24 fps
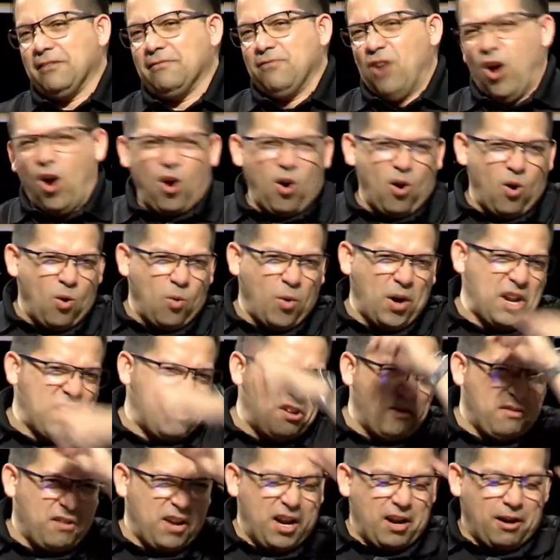No, what are you
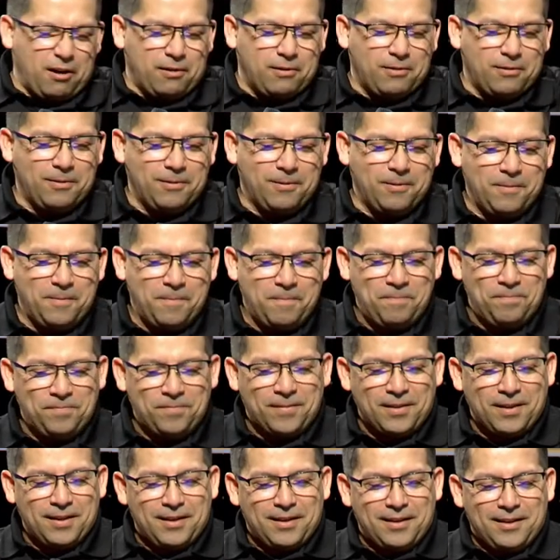doing here?
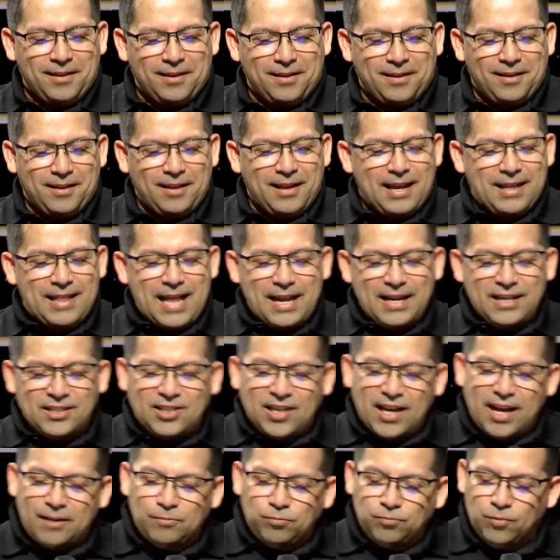And then he
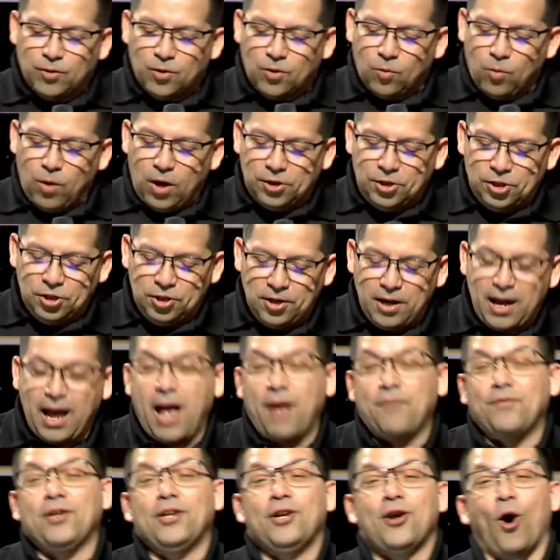said, Well, do you have
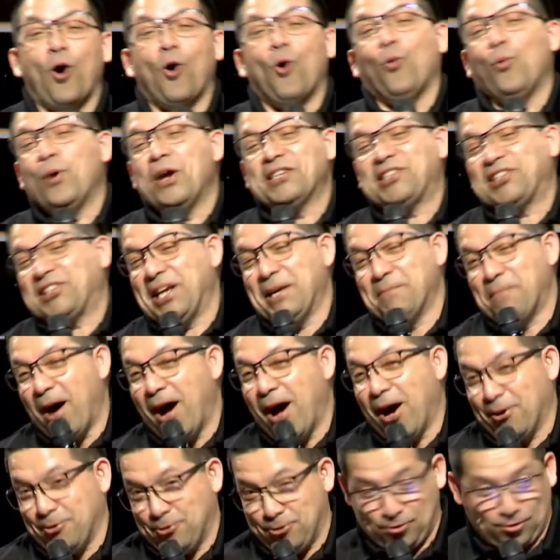any old whiskey
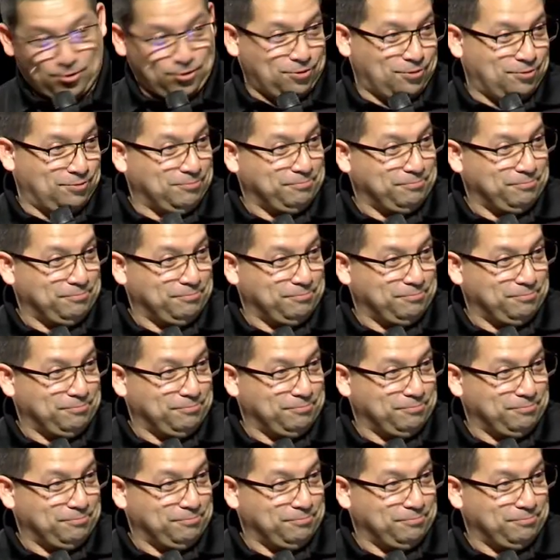bottles?